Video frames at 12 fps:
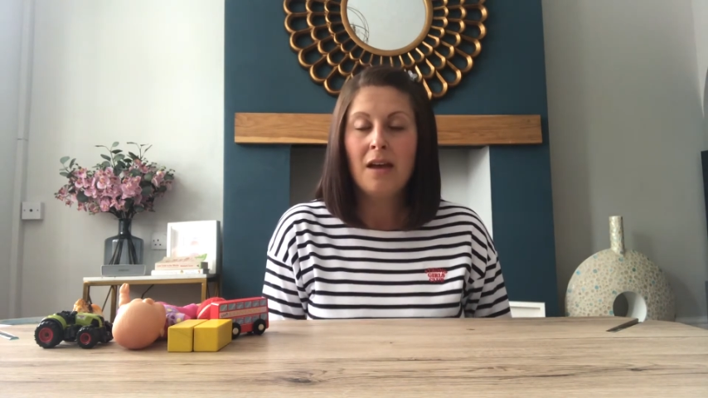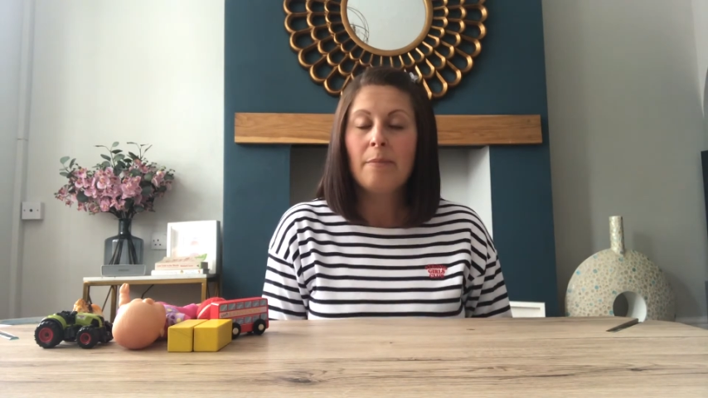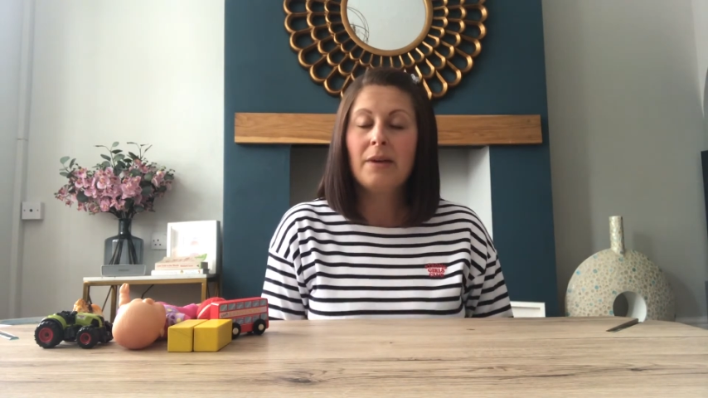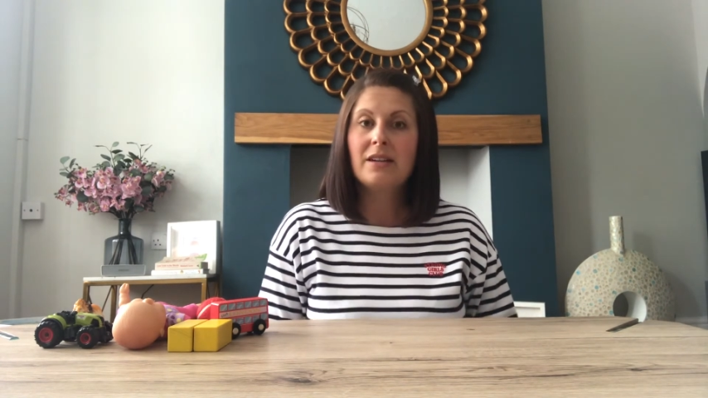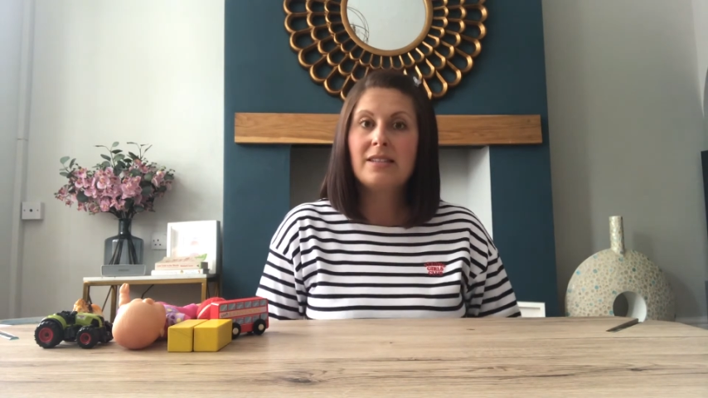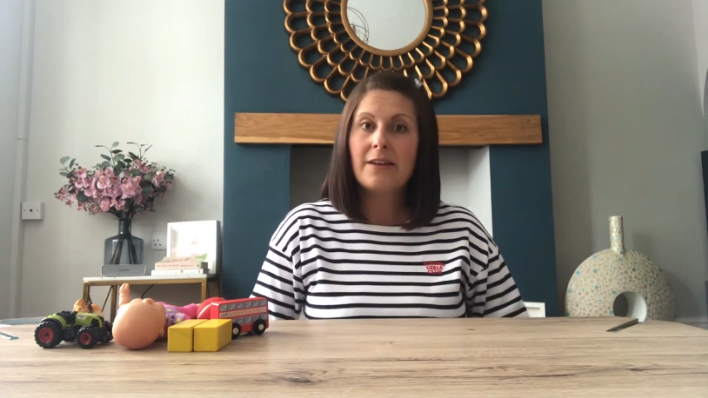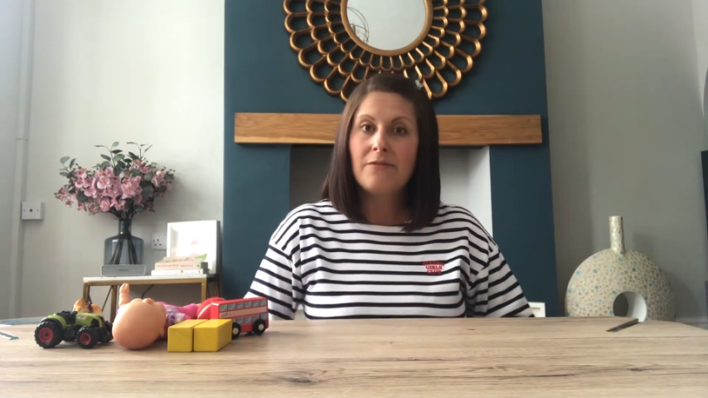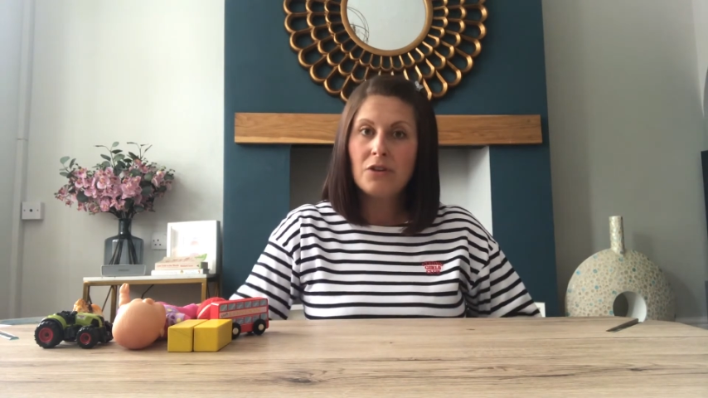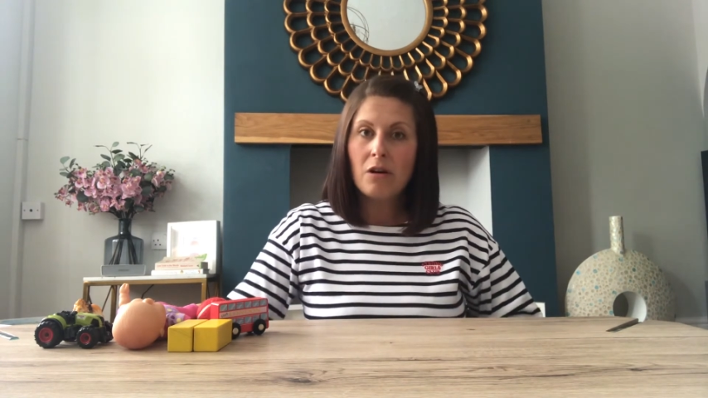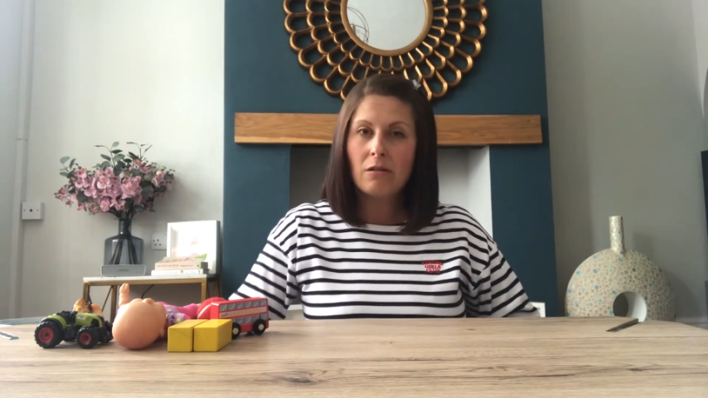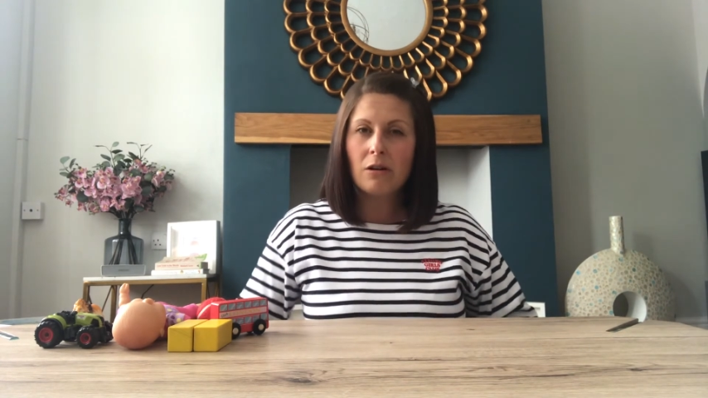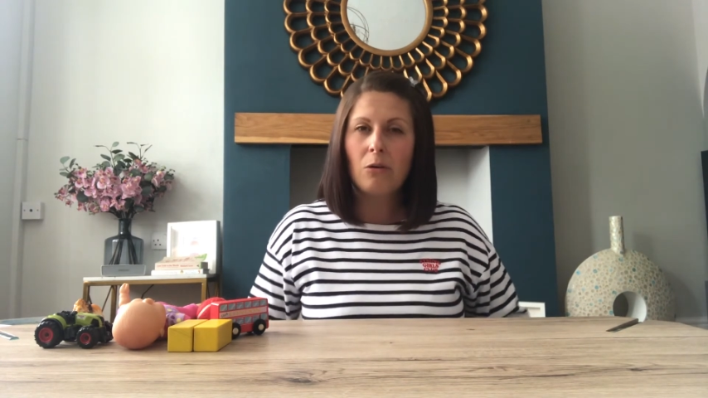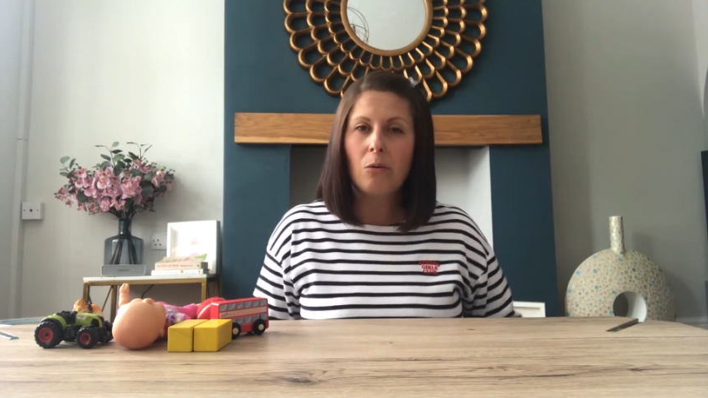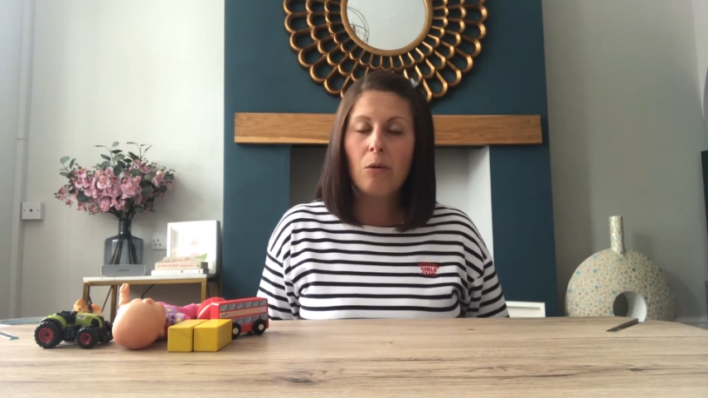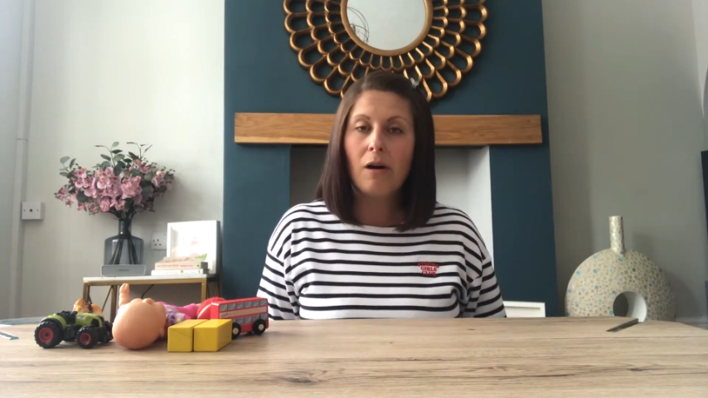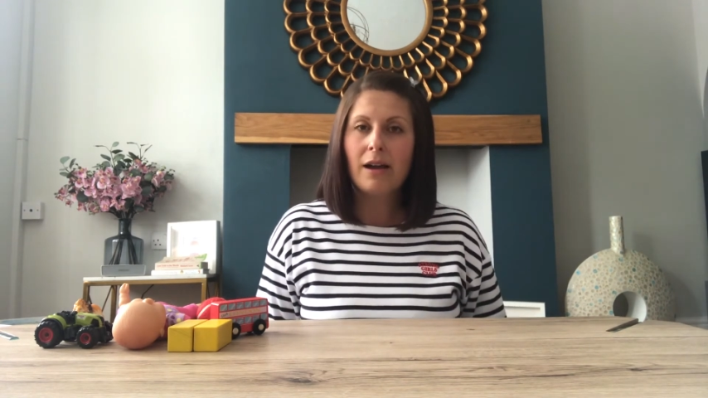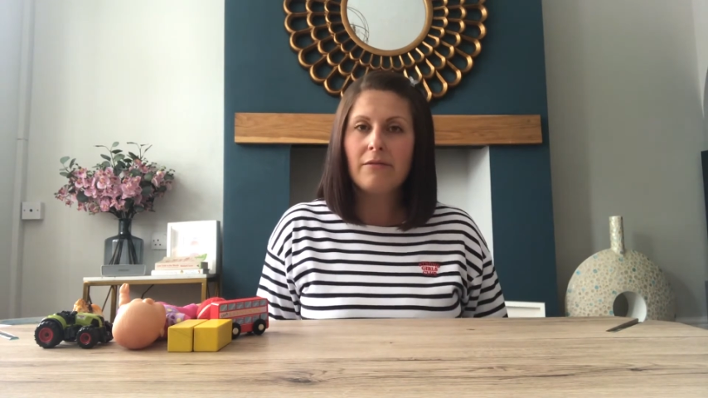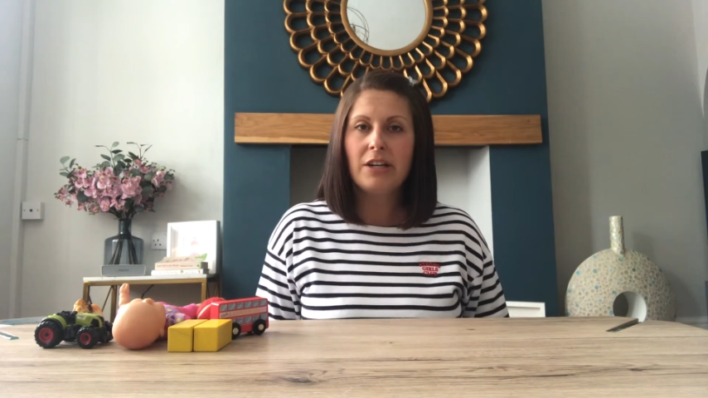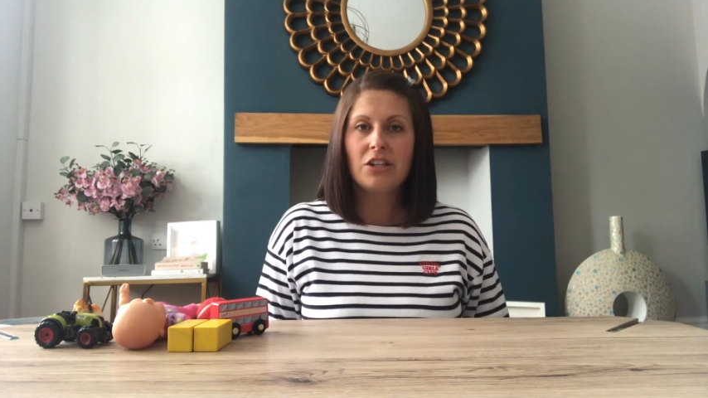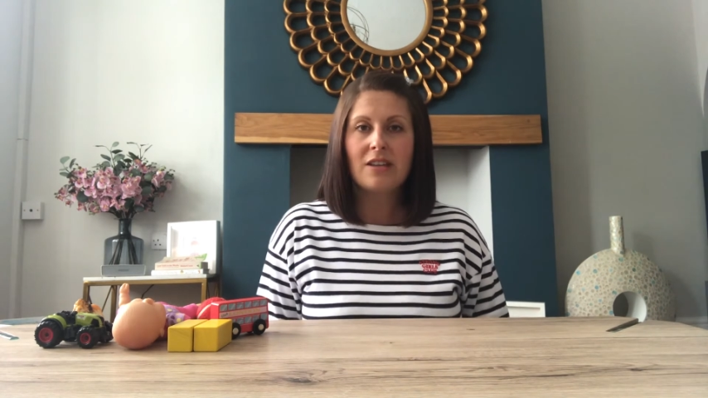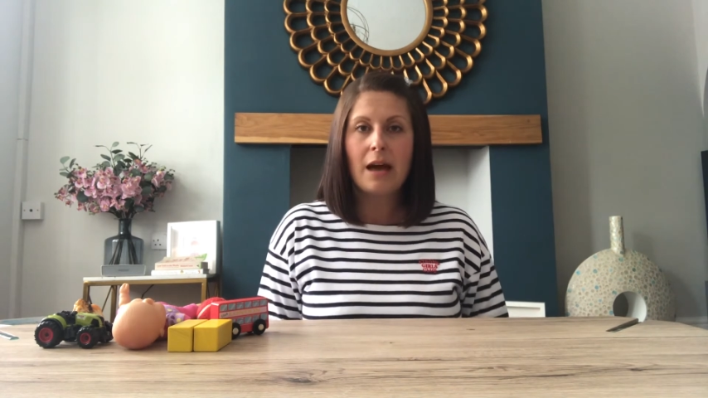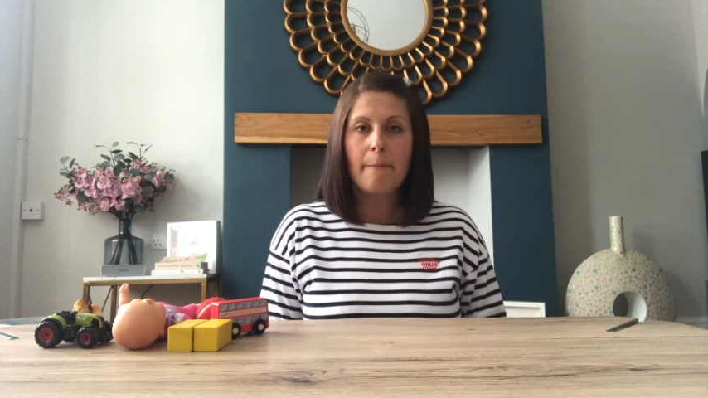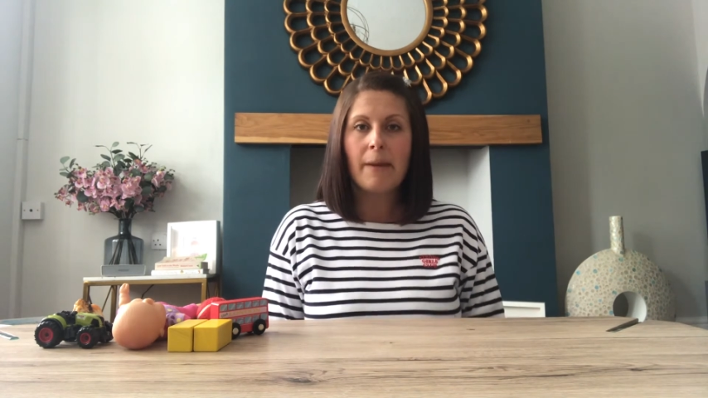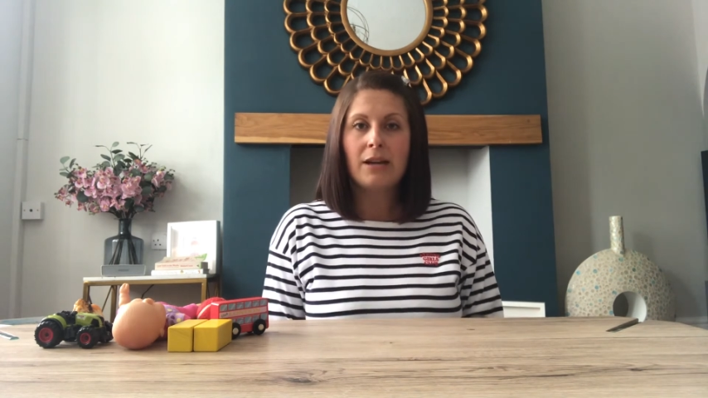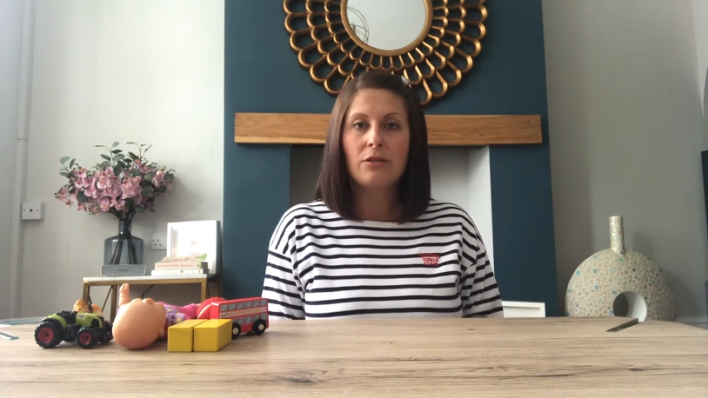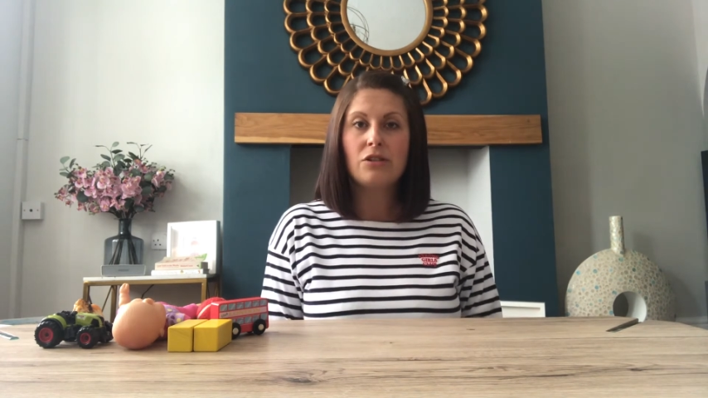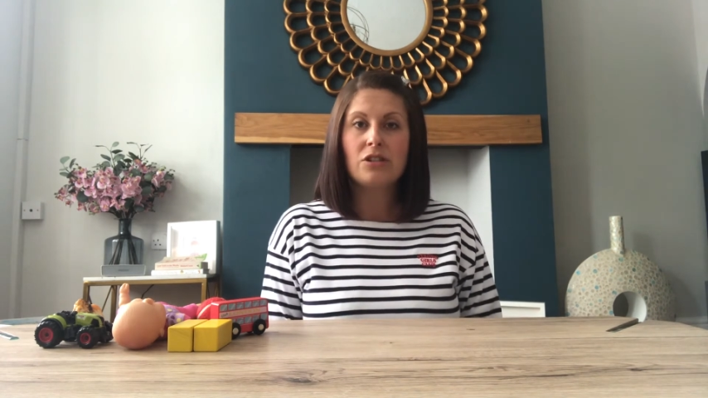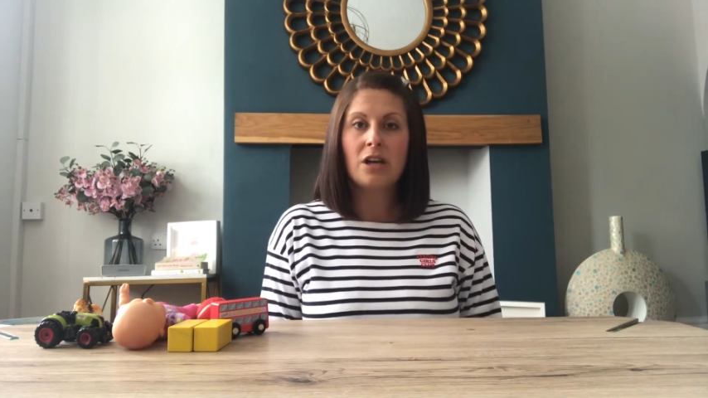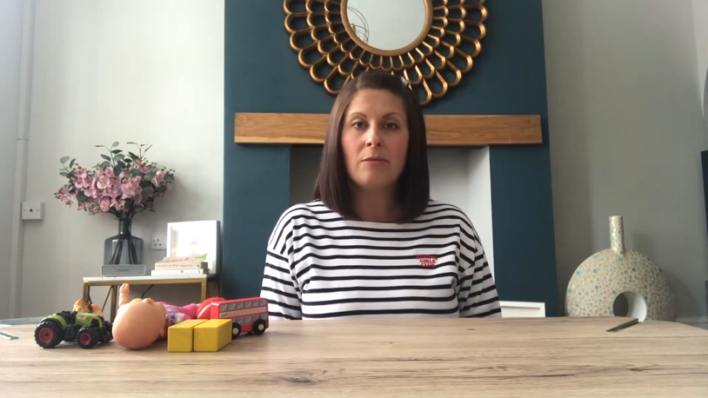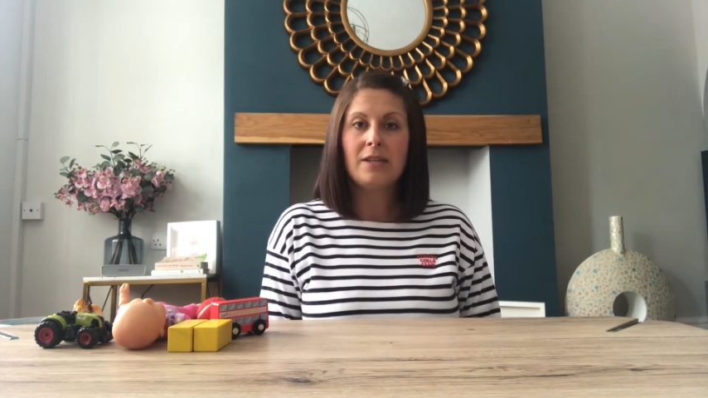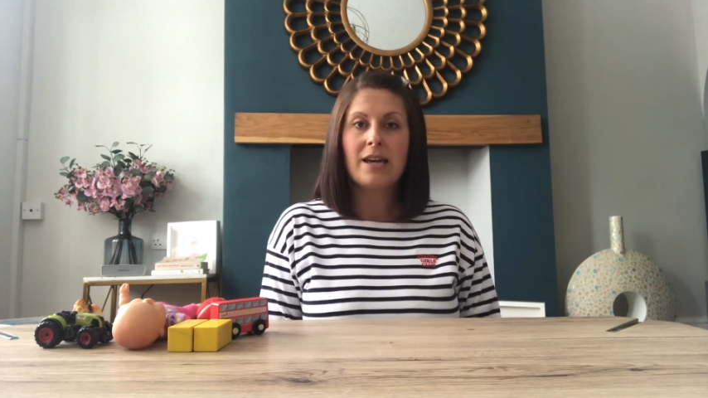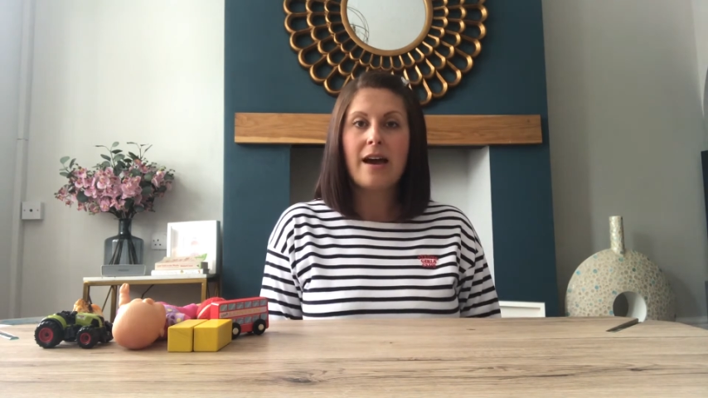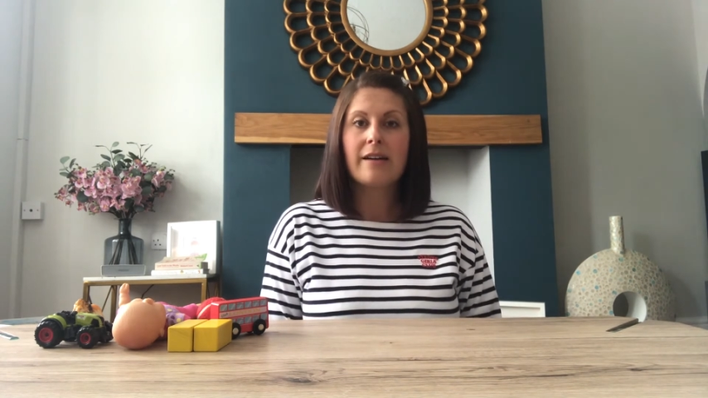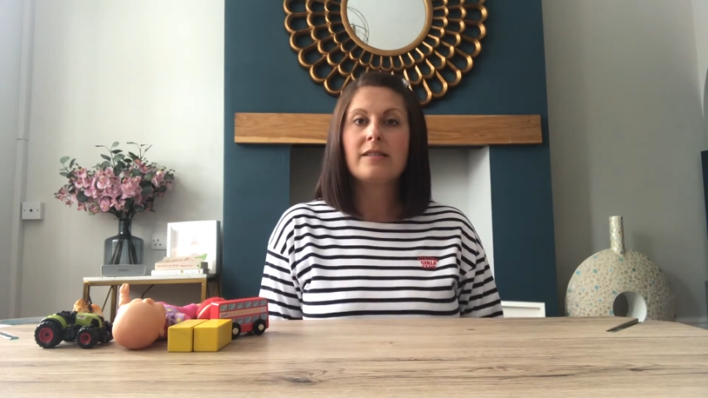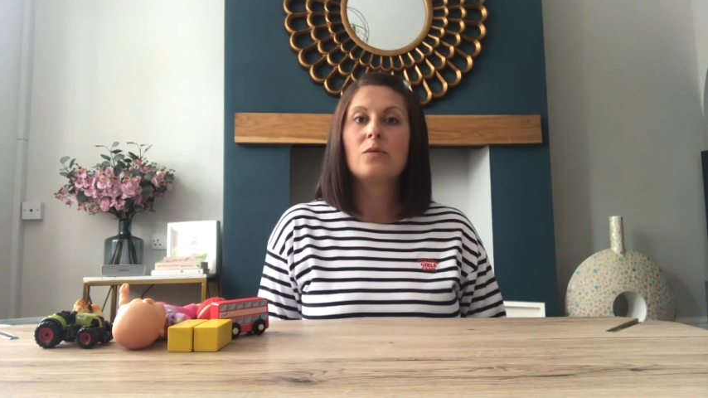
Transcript: because they've not quite reached that milestone yet